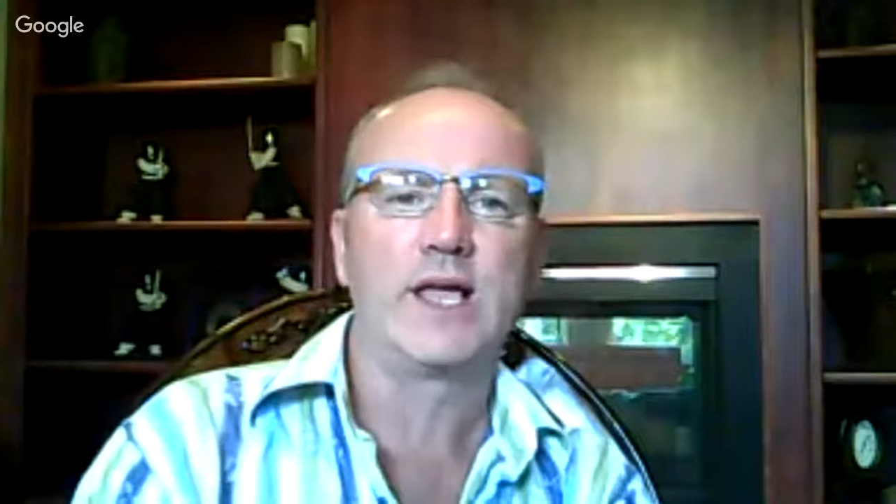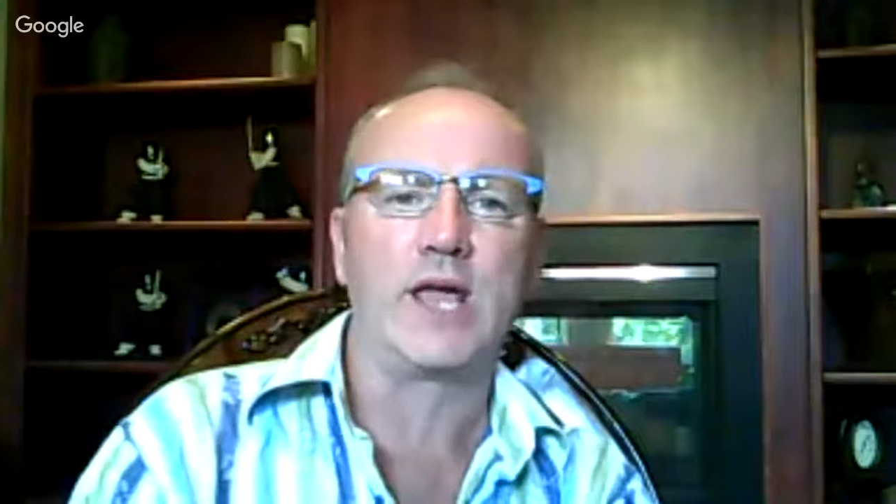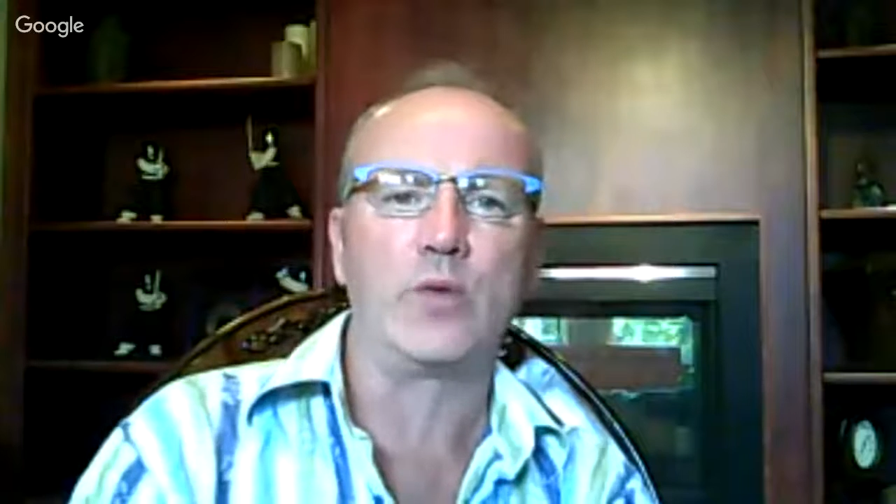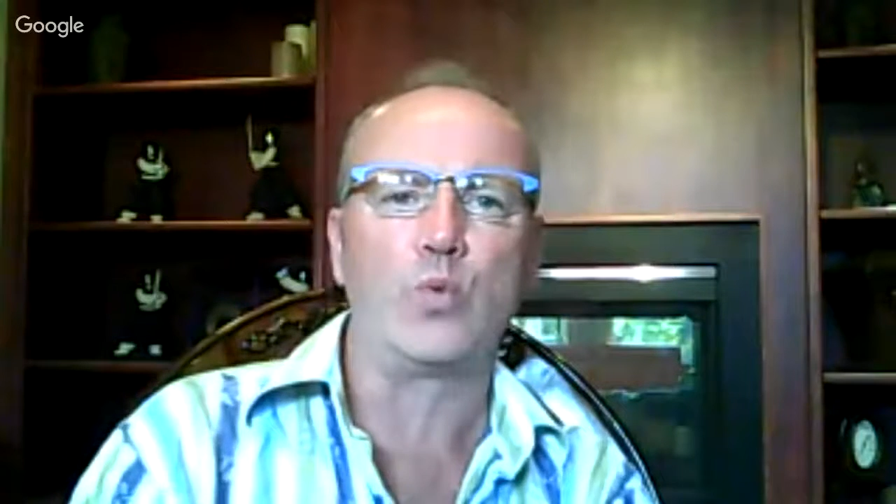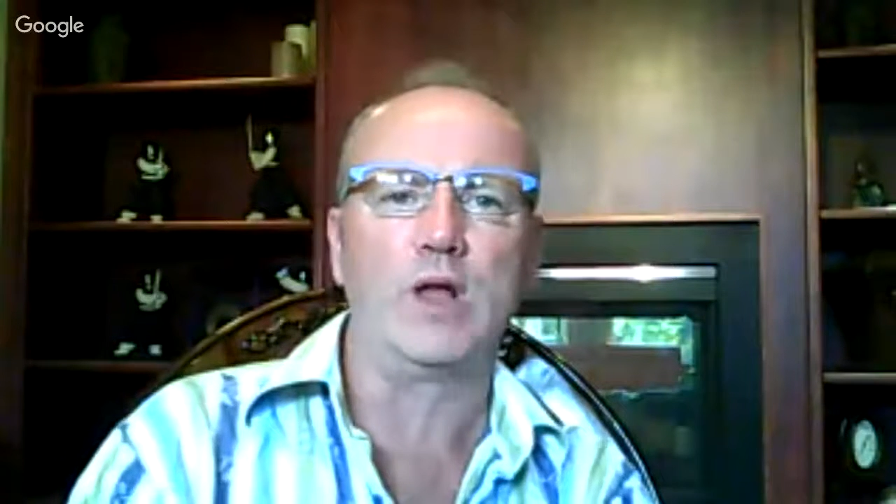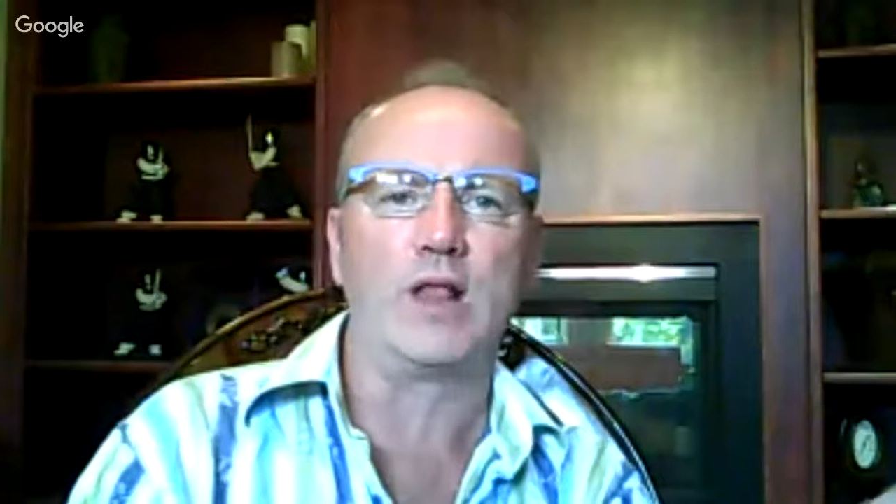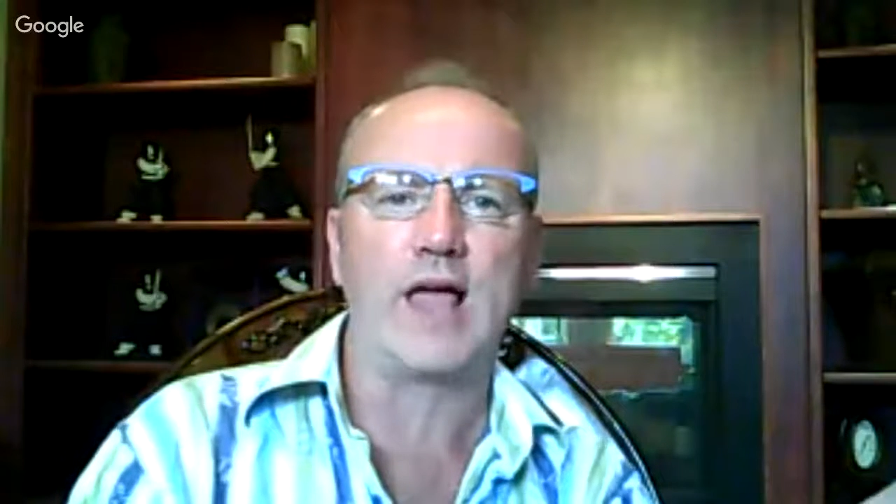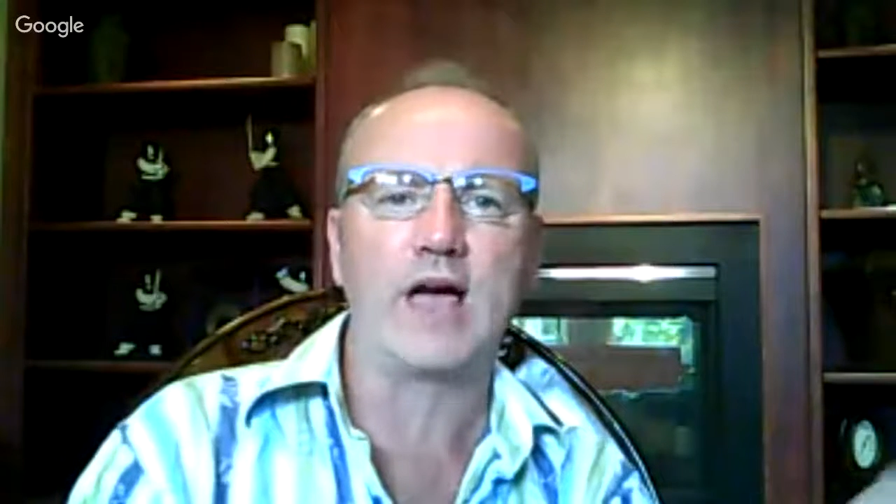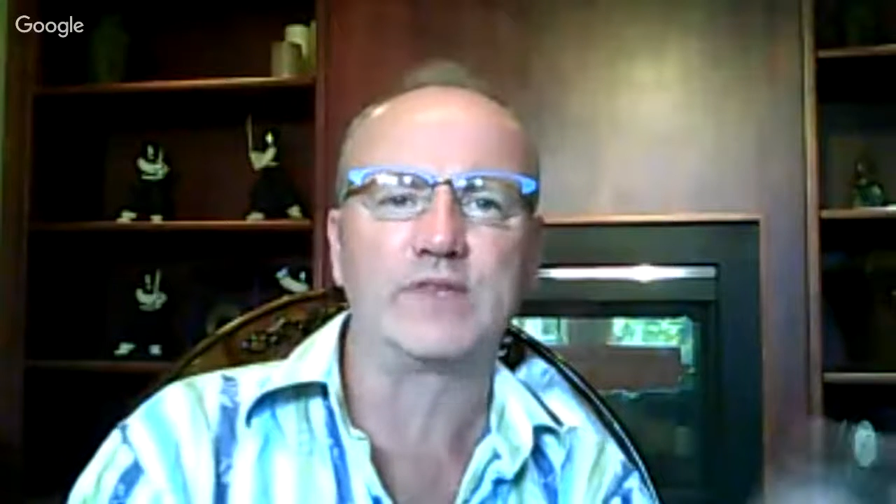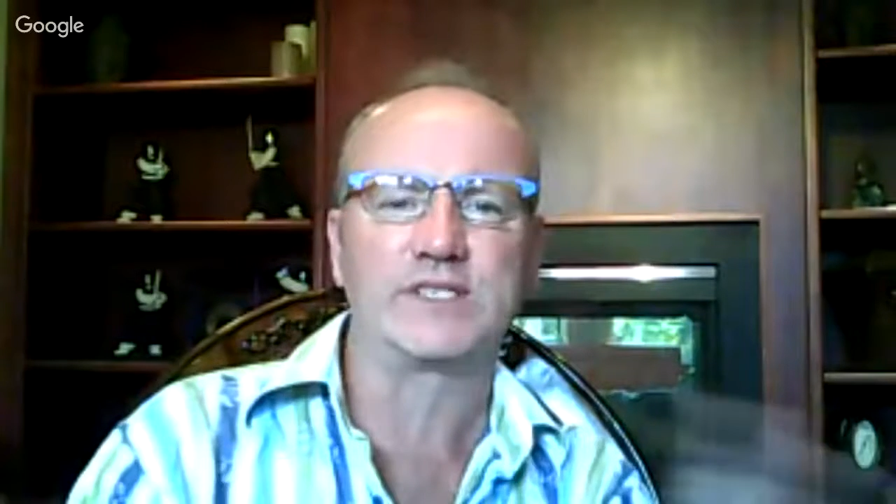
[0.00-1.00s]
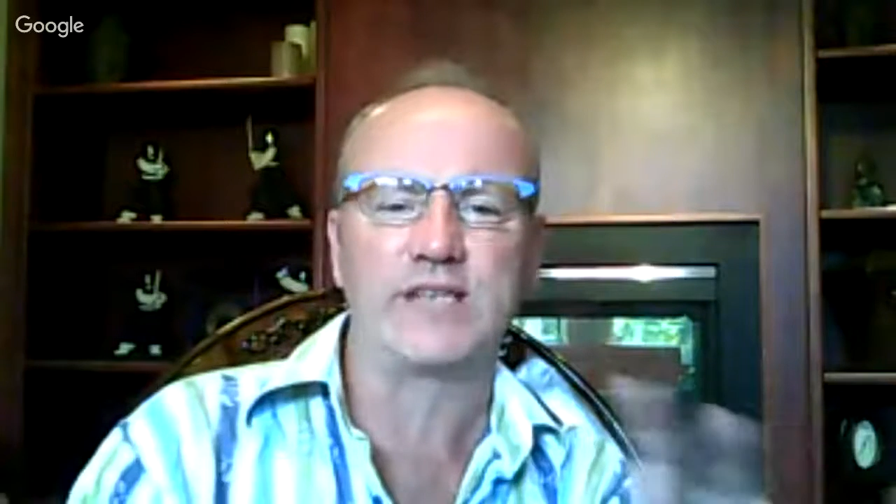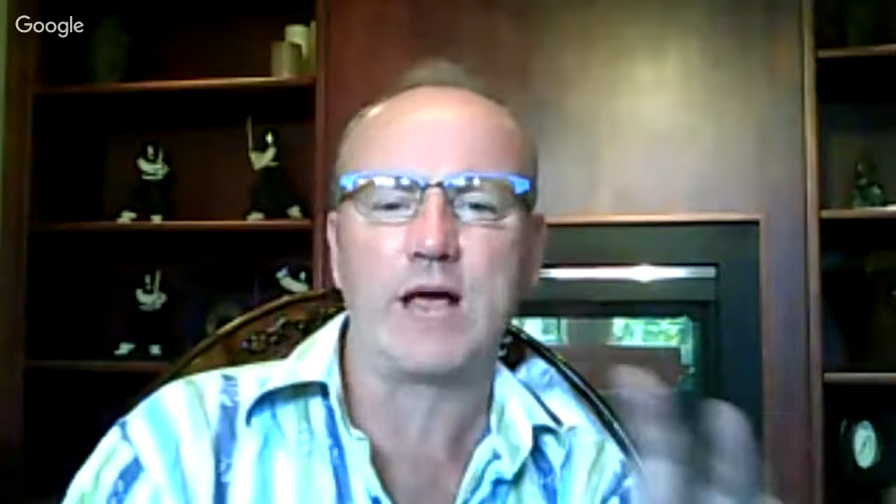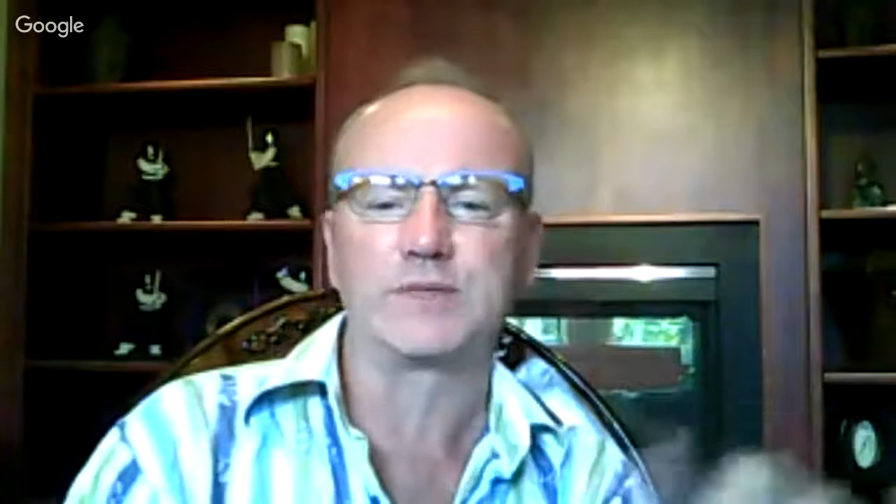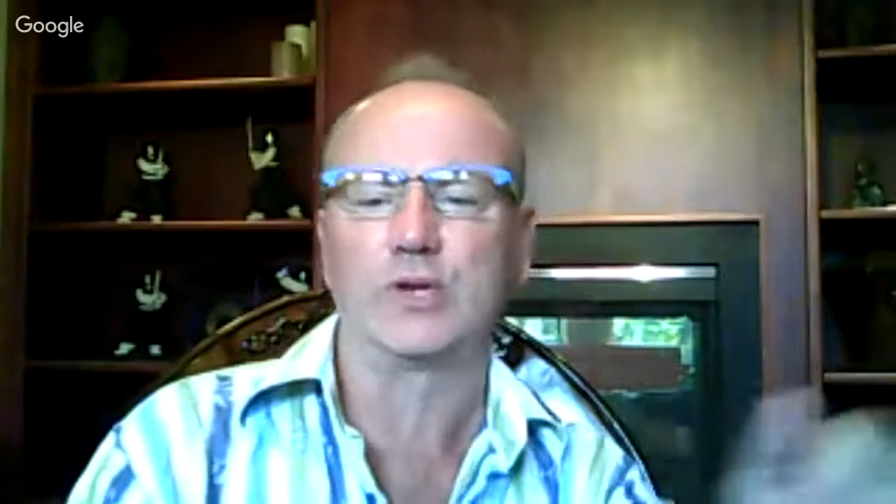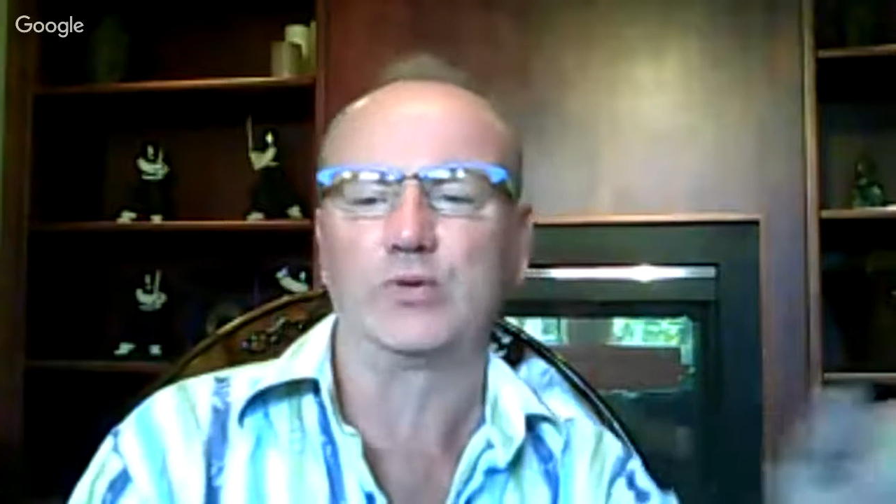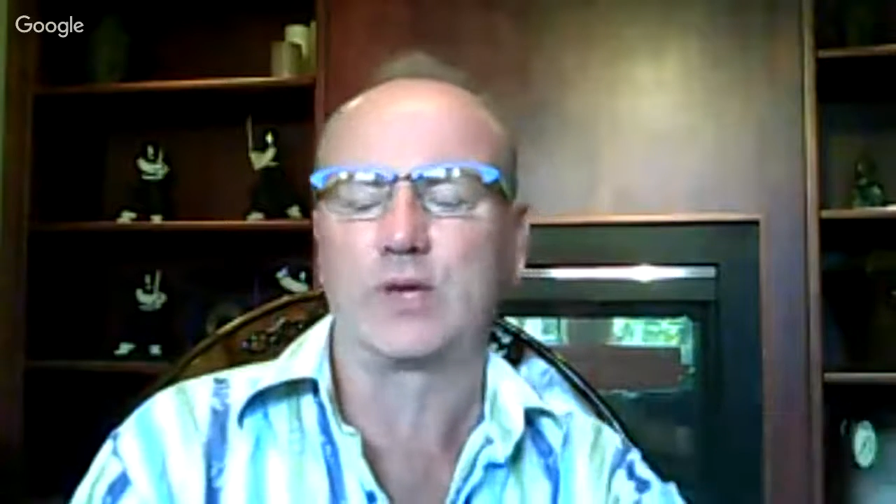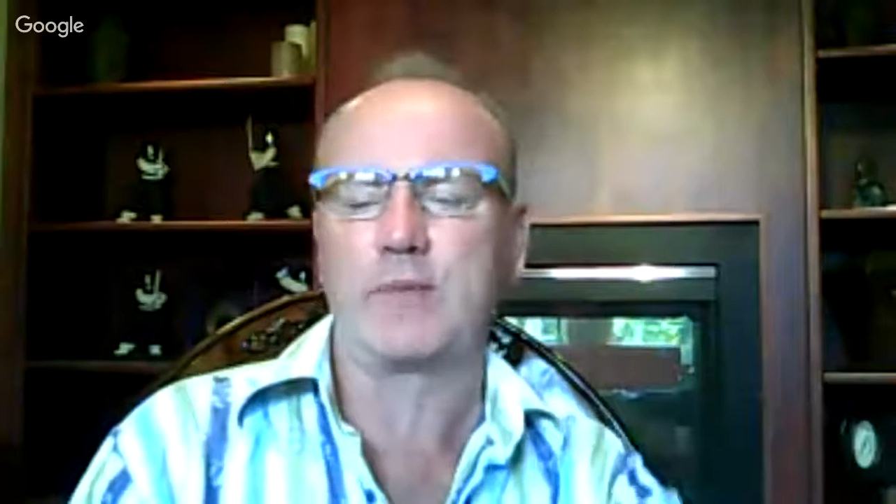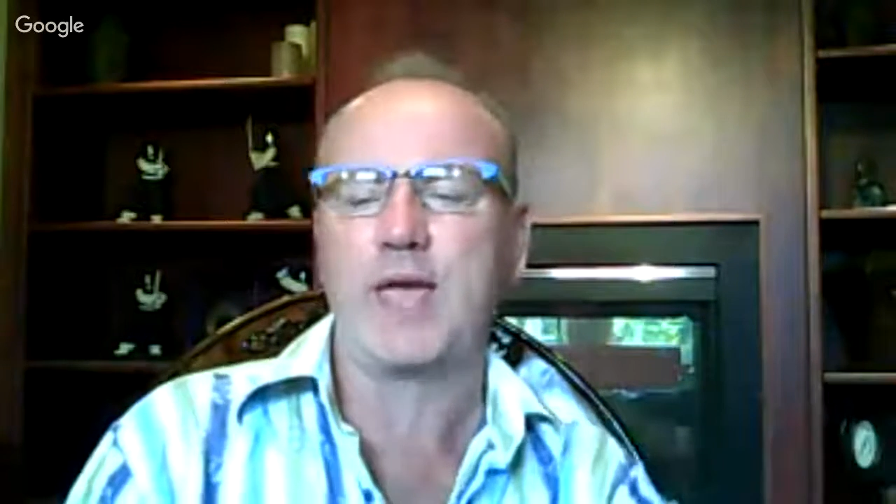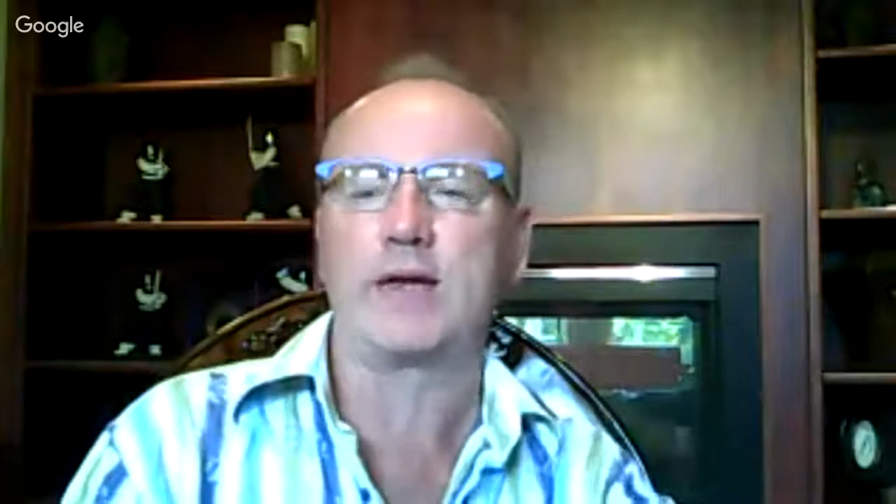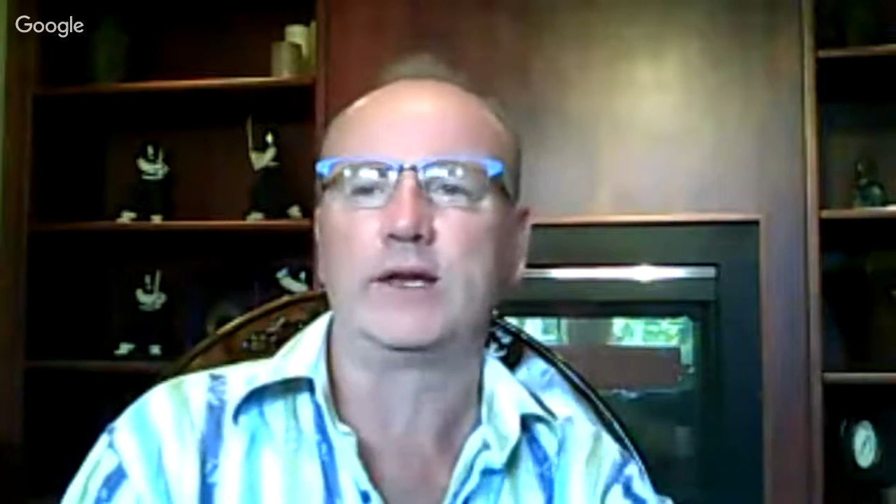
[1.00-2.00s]
and will have is an absolute
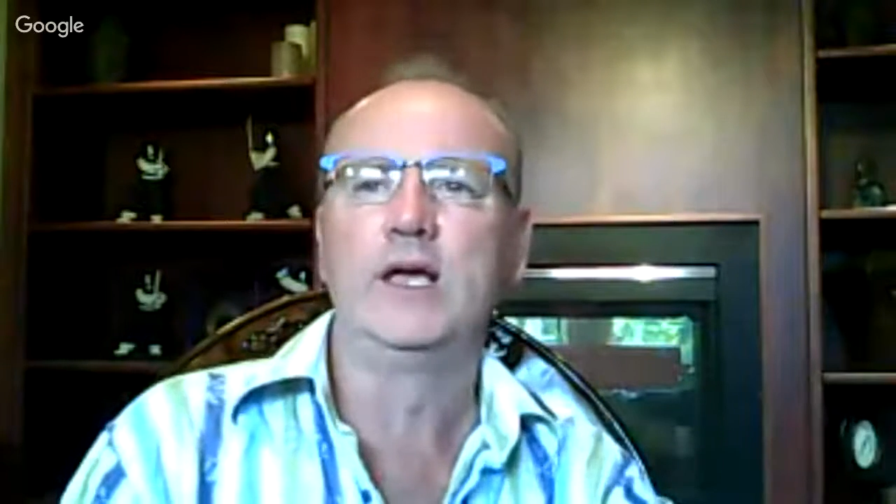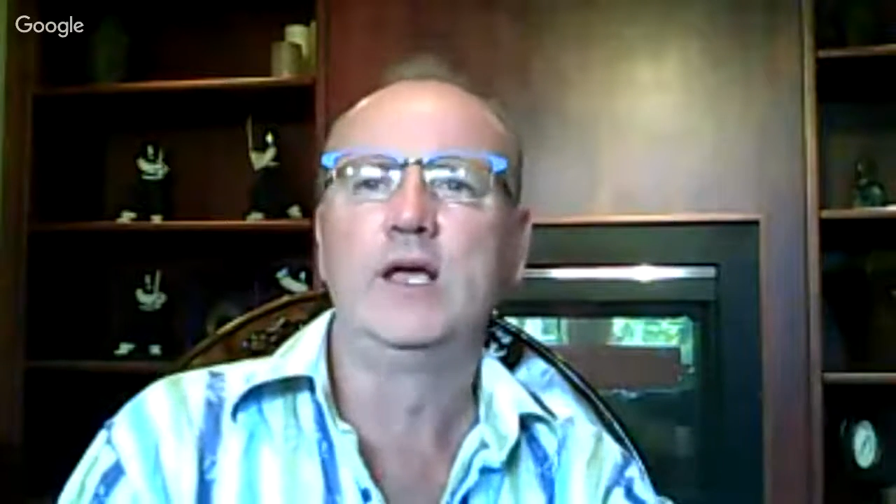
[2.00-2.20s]
command.